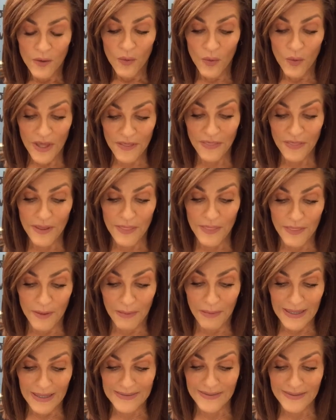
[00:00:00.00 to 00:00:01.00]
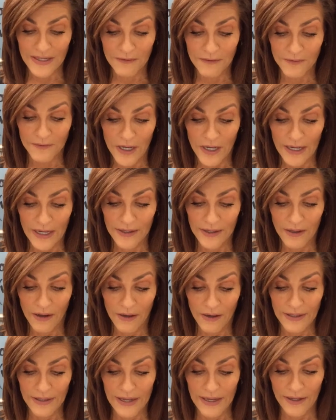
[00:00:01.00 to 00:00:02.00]
with the blessing of God
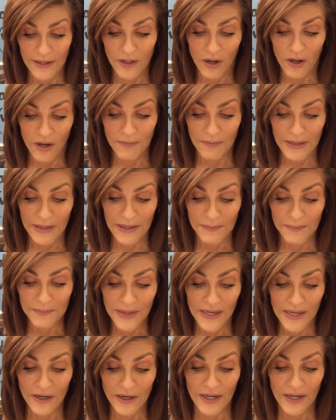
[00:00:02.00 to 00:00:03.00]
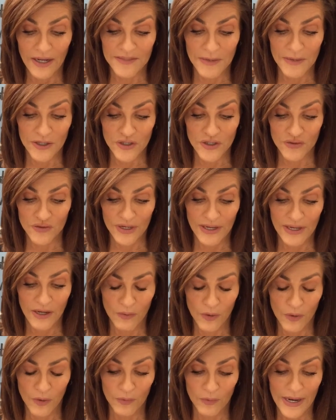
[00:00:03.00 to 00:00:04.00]
in and on me in God's ministry,
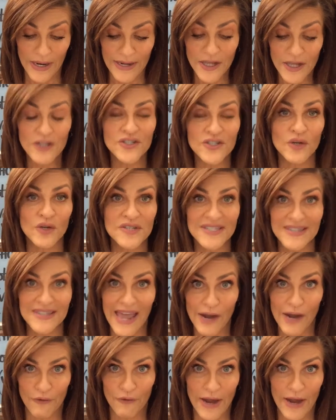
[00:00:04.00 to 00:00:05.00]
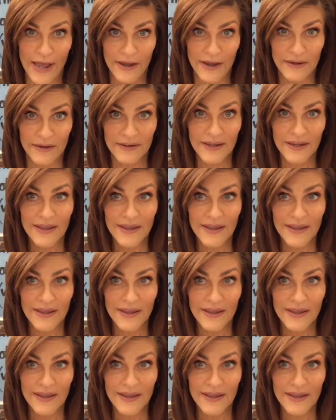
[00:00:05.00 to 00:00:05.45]
King Worldwide. So scat rat.